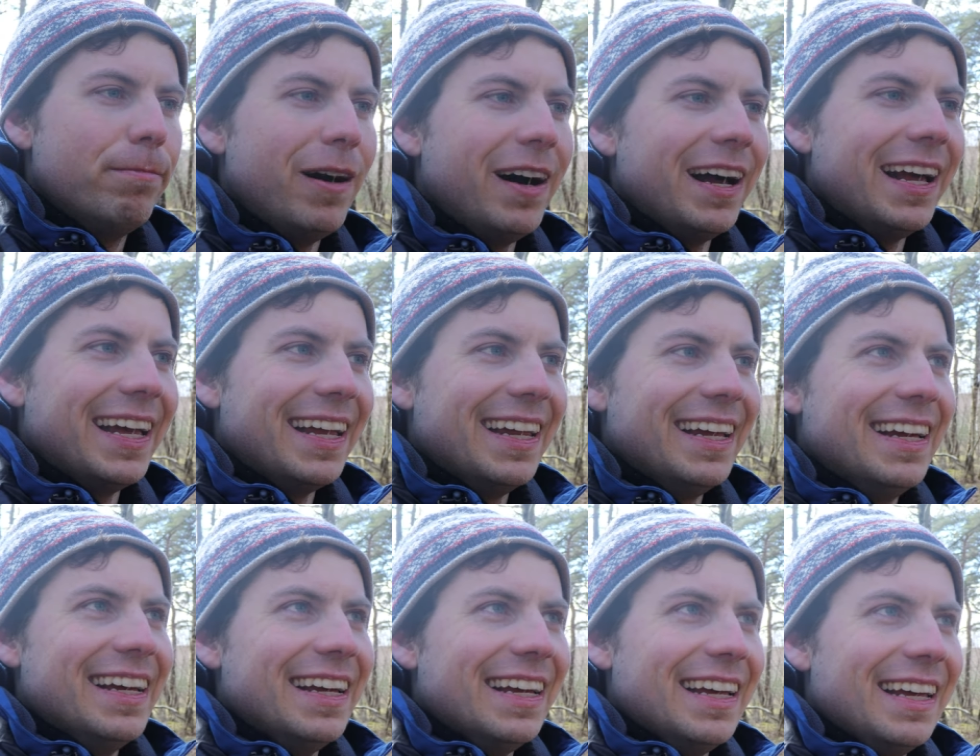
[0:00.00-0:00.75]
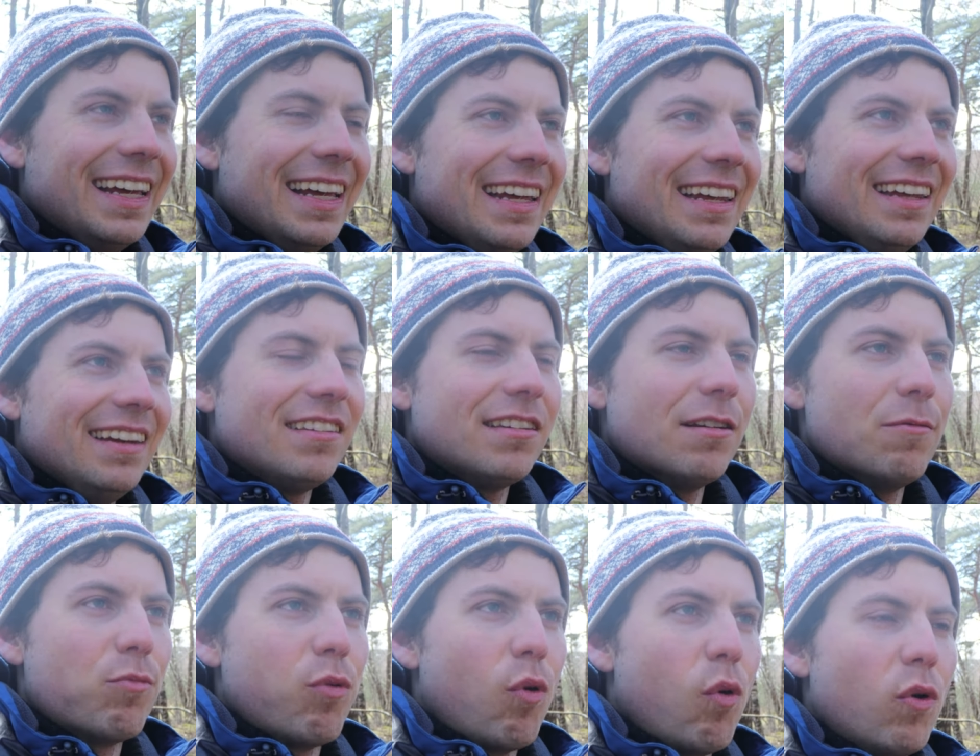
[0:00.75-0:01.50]
but
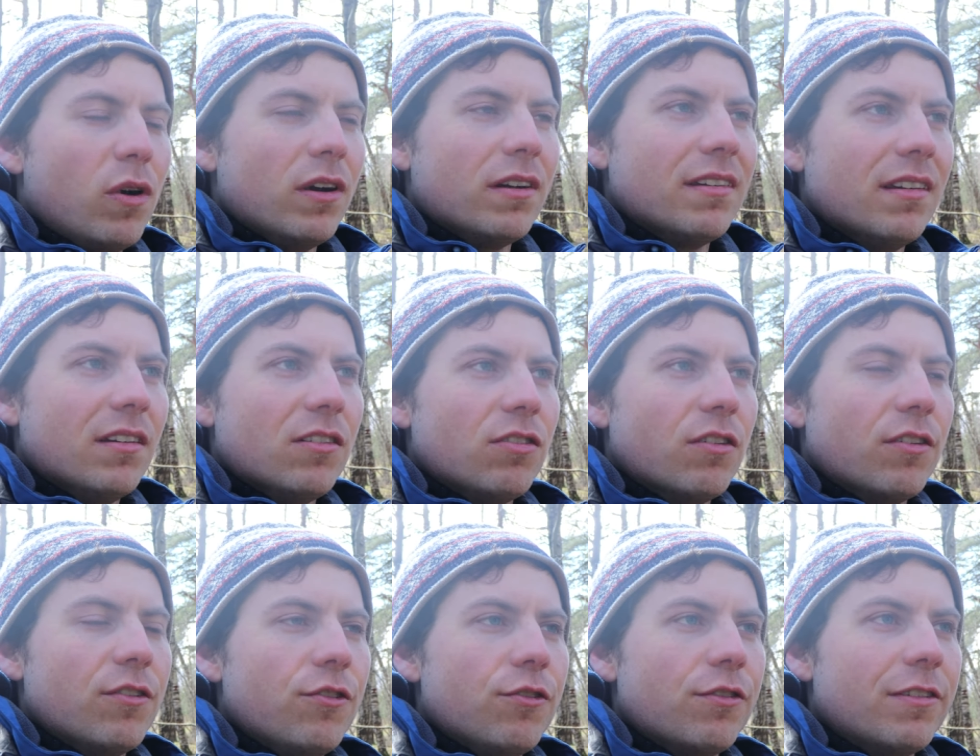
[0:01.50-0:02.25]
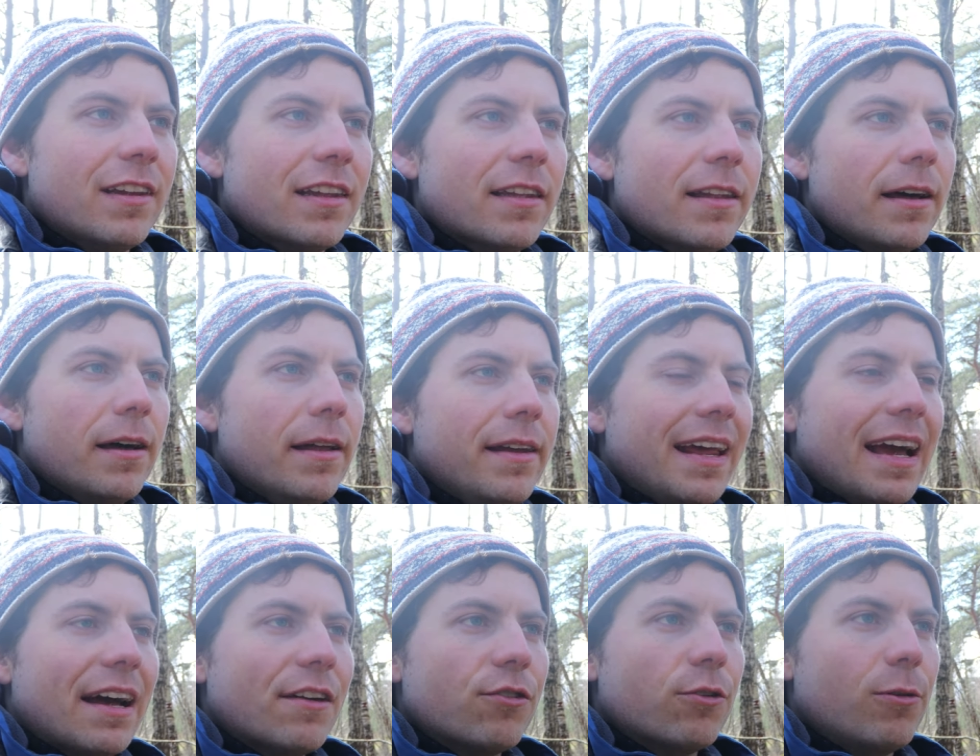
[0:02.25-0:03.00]
it's important to understand the
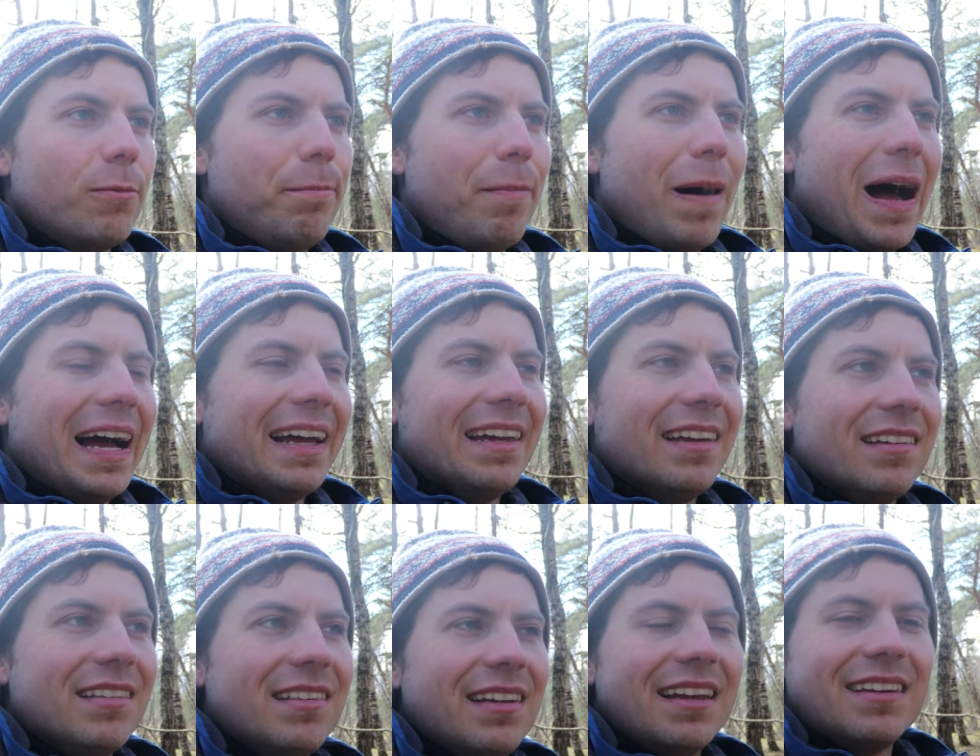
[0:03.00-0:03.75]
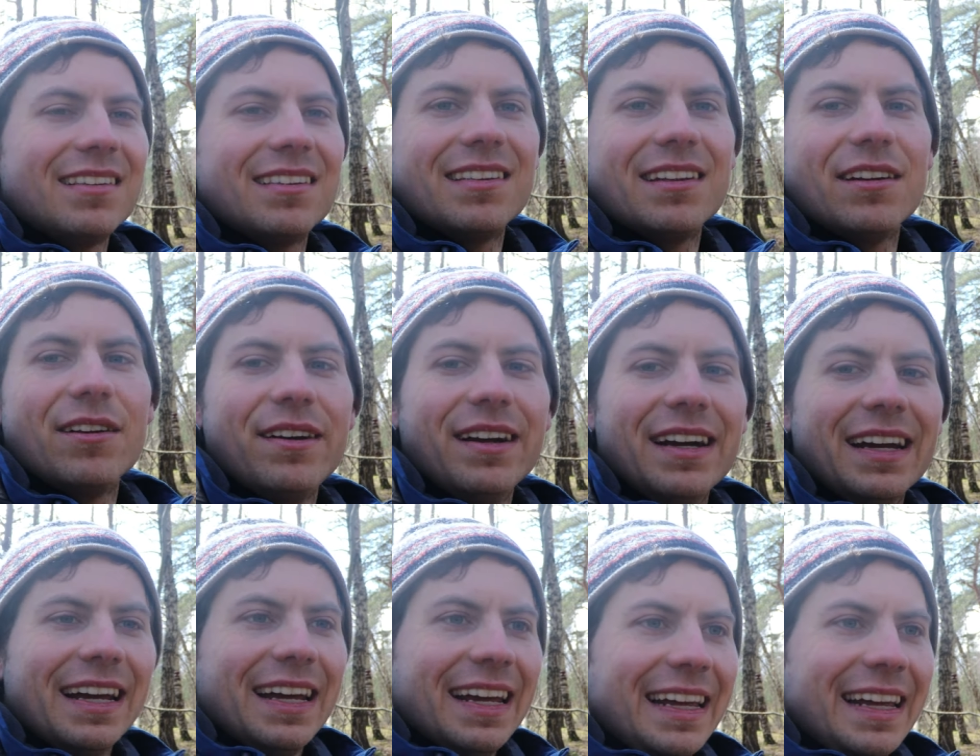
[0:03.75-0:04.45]
natural bias that's there,